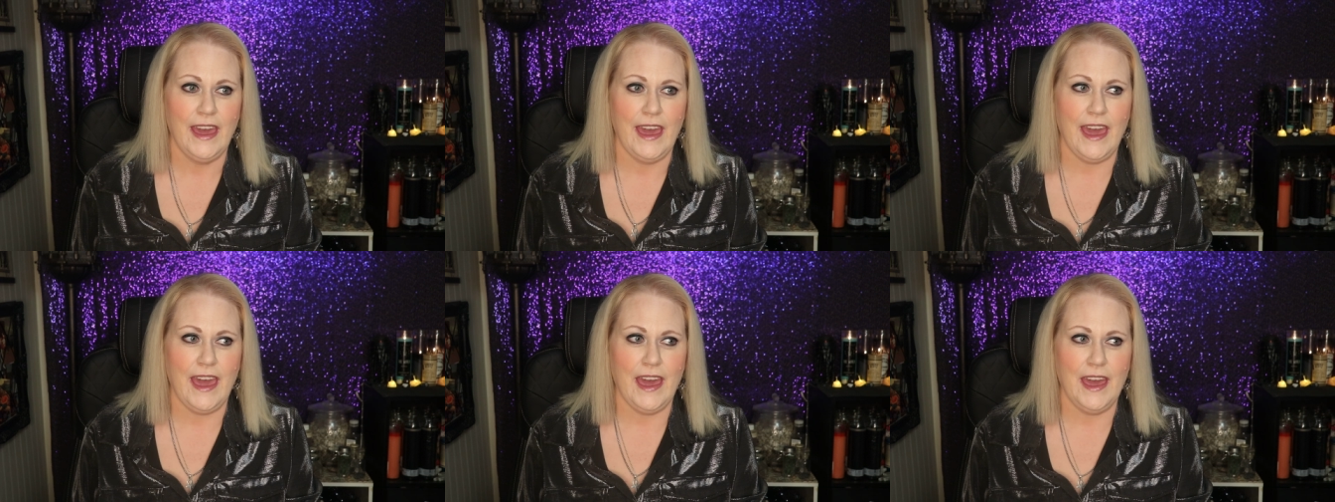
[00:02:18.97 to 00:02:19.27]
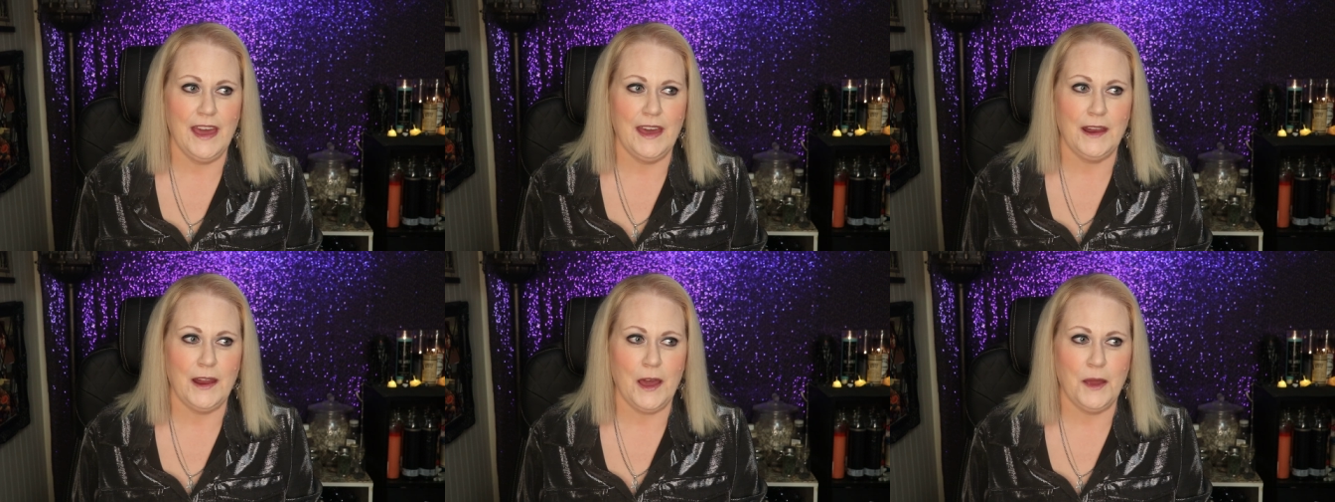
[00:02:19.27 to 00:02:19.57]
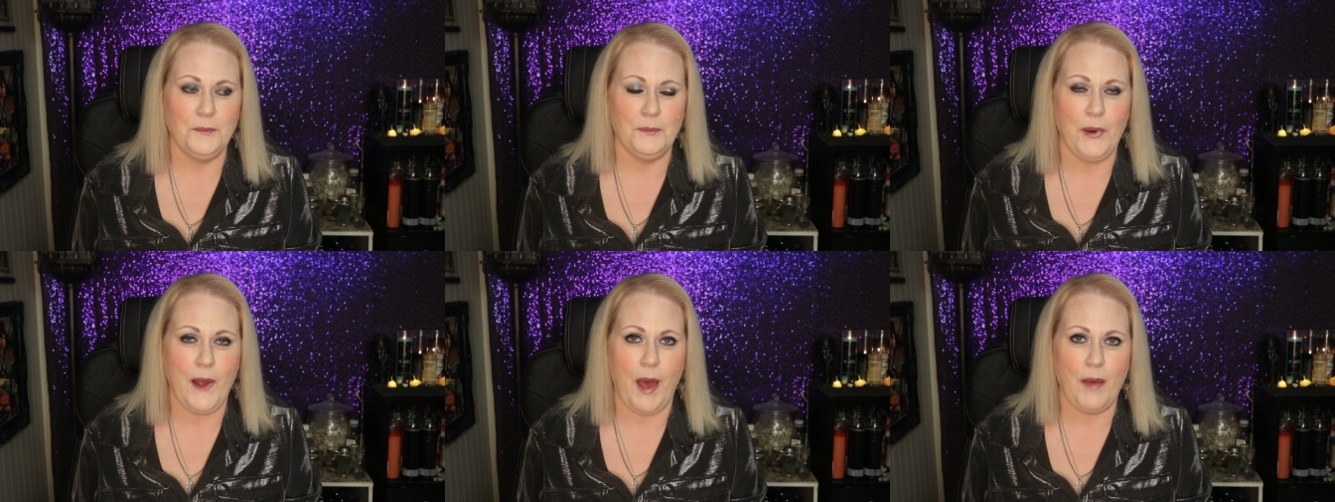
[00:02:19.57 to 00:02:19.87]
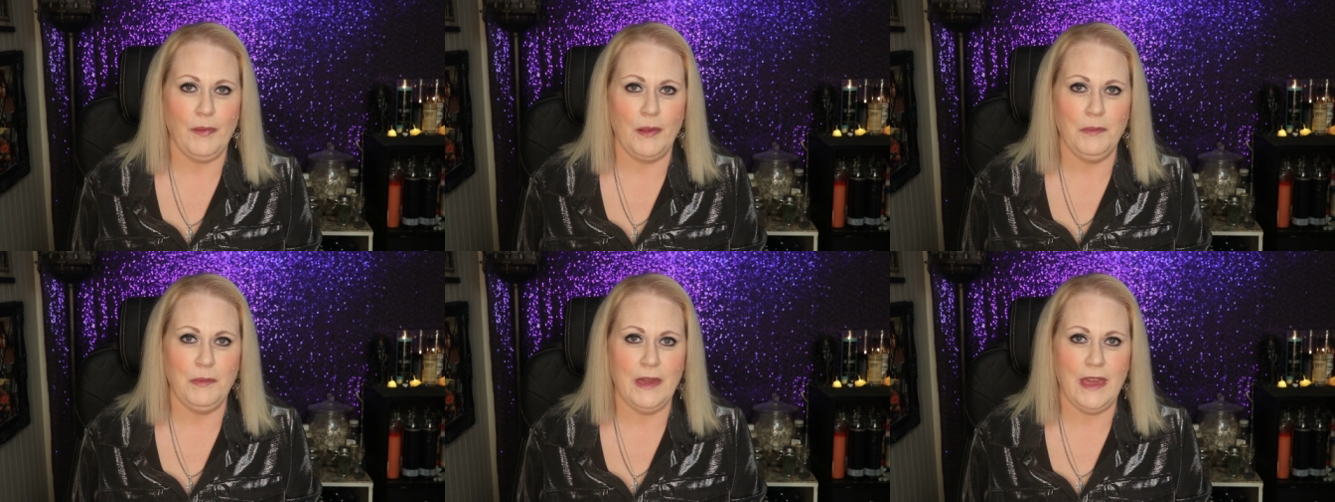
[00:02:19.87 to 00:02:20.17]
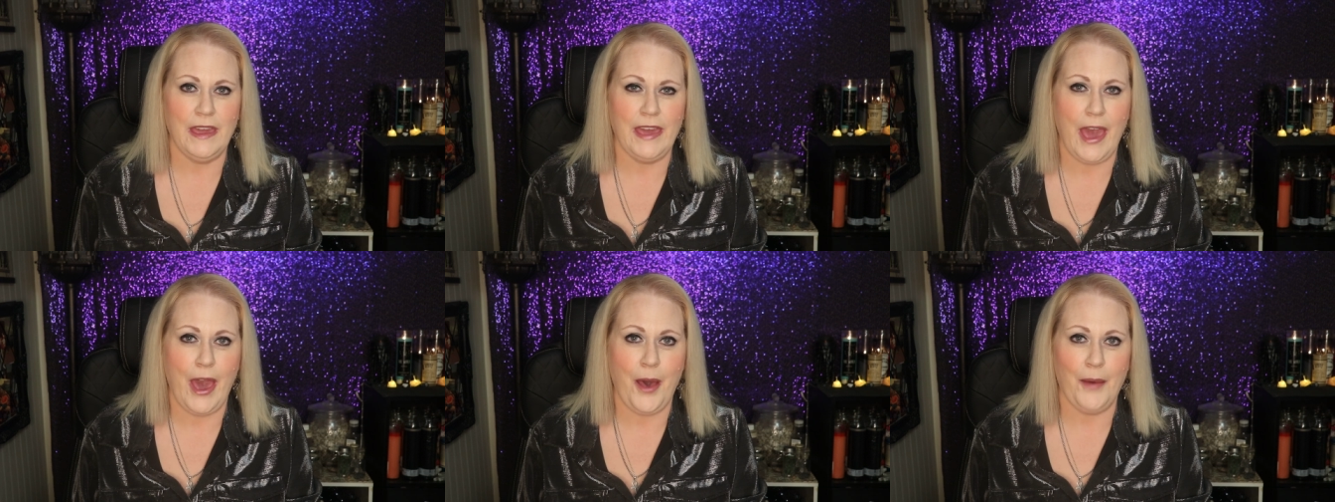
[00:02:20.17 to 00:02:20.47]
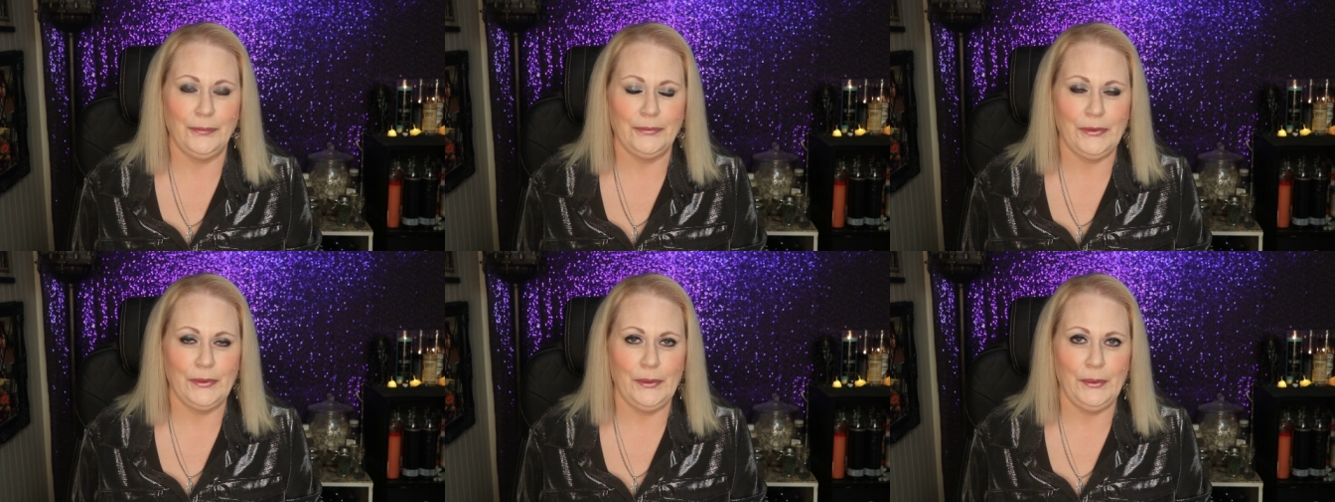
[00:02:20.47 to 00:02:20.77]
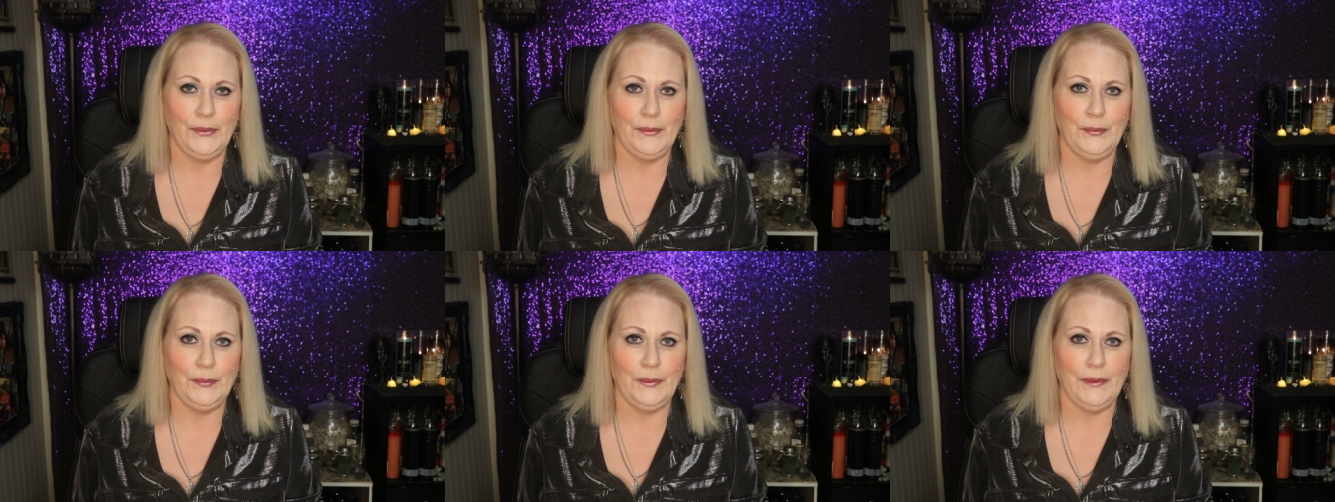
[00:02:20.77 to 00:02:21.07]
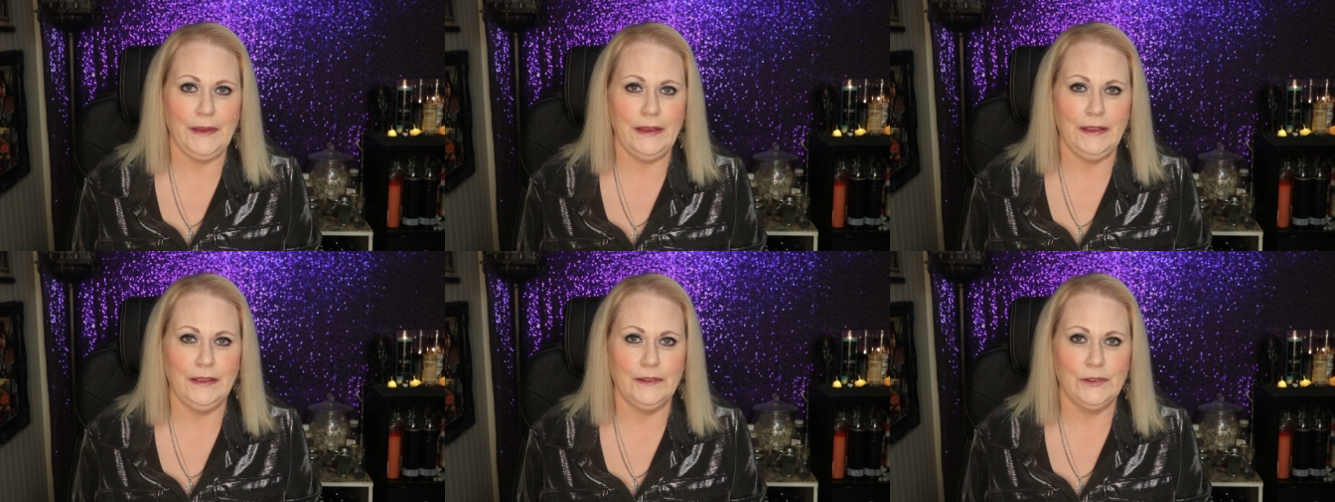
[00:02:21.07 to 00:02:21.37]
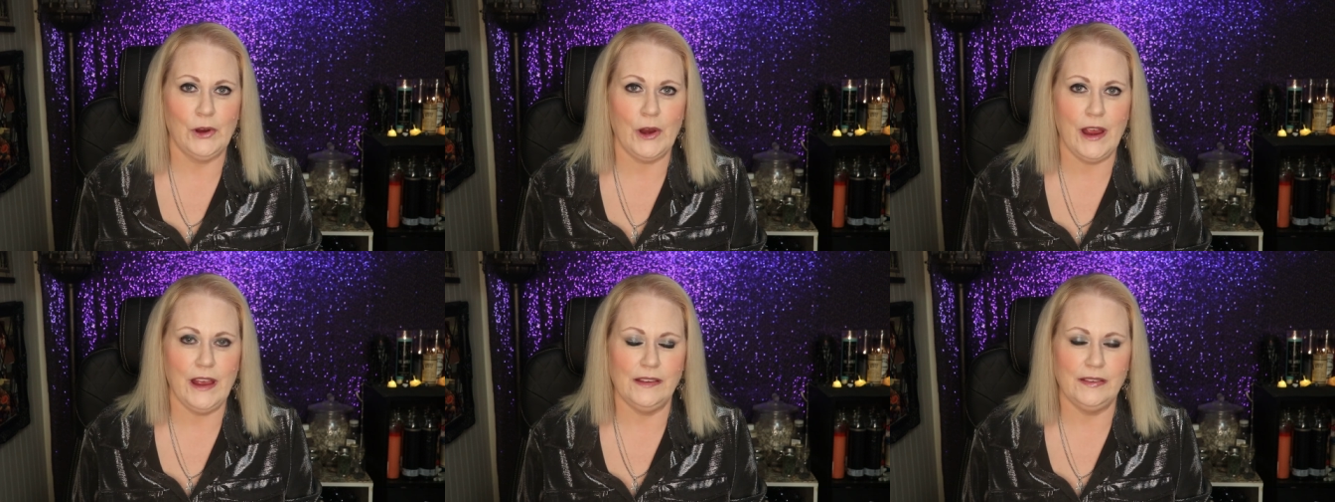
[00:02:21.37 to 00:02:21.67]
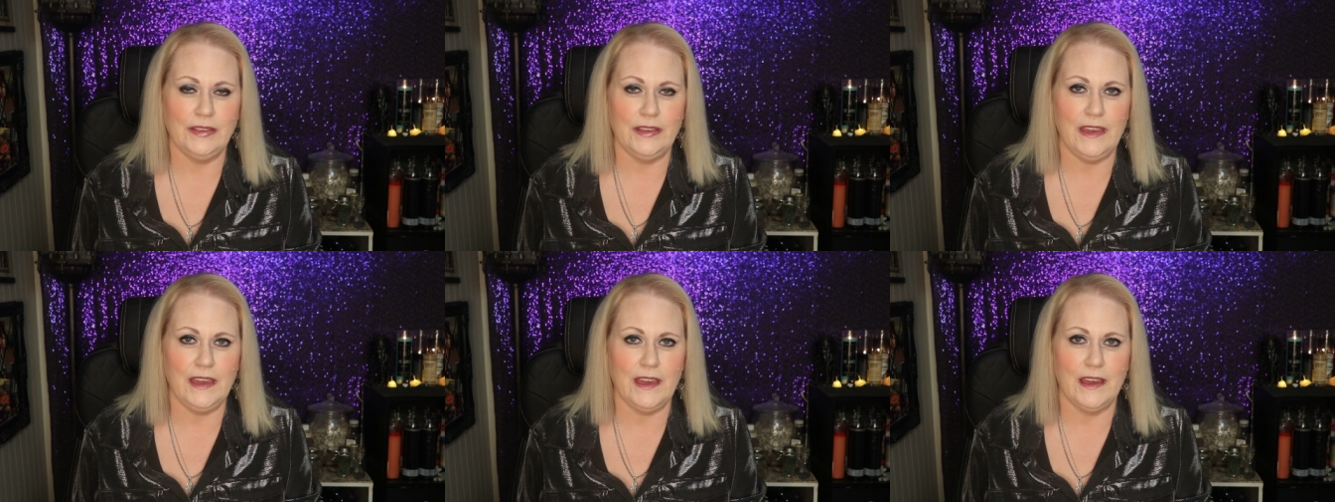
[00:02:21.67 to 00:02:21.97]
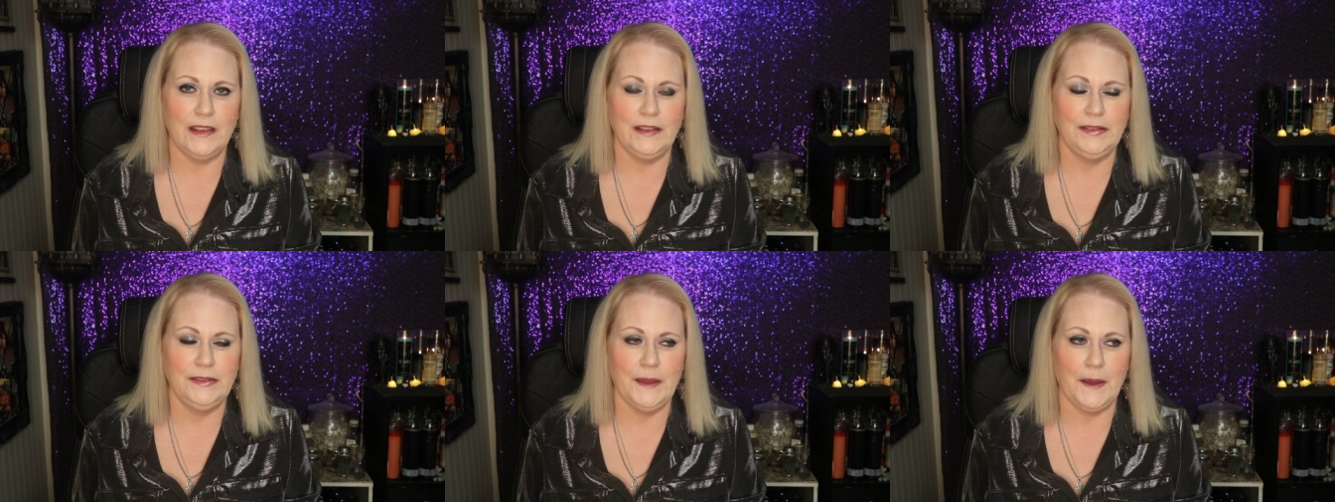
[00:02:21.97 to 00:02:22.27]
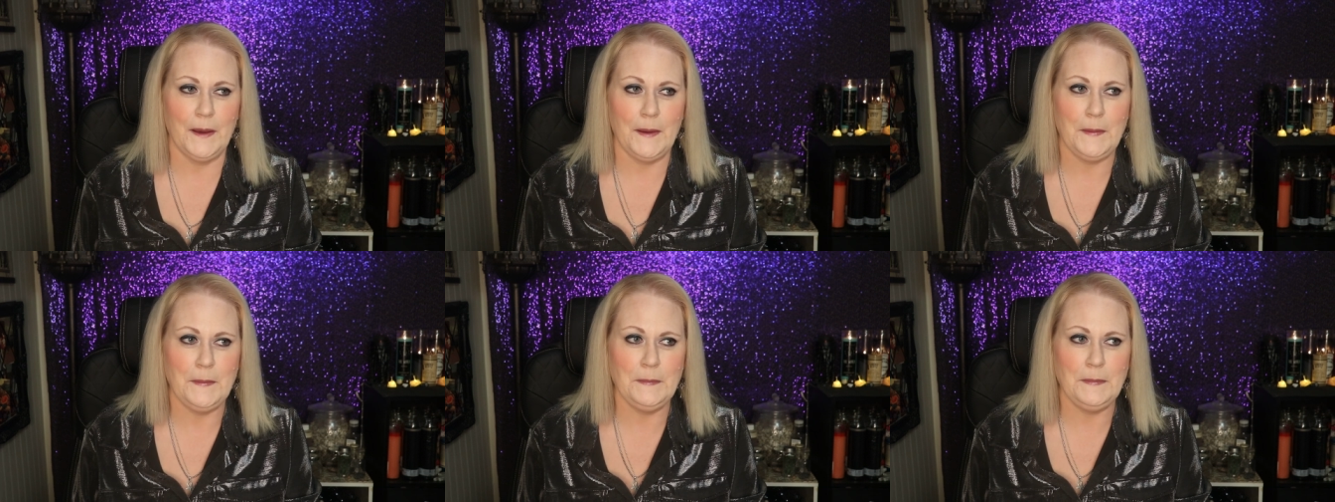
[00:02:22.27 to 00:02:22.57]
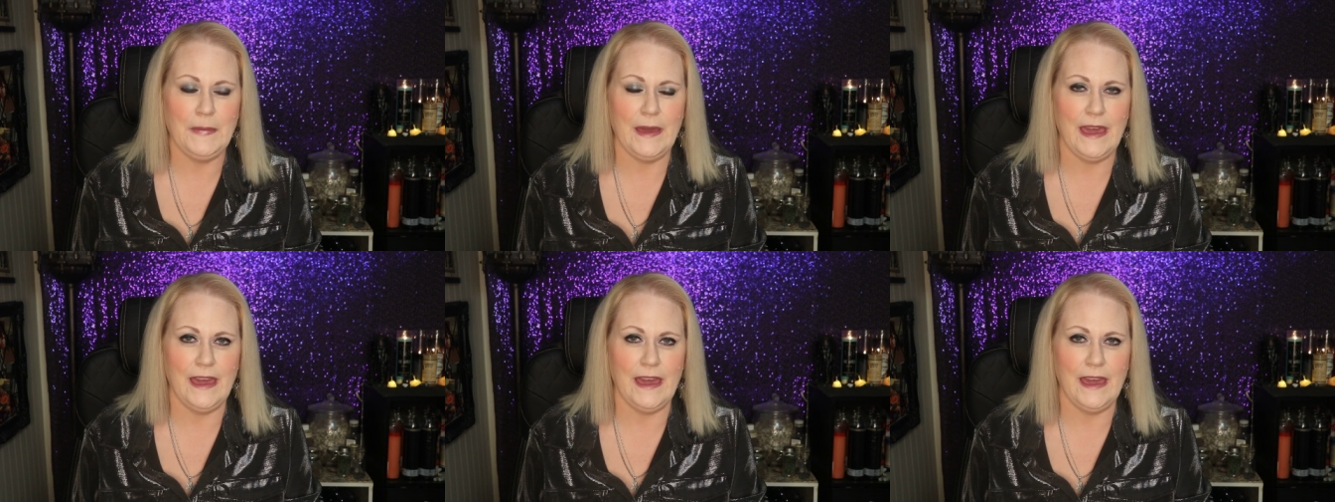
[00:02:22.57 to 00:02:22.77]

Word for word: And I'm probably being absolutely crazy and dumb.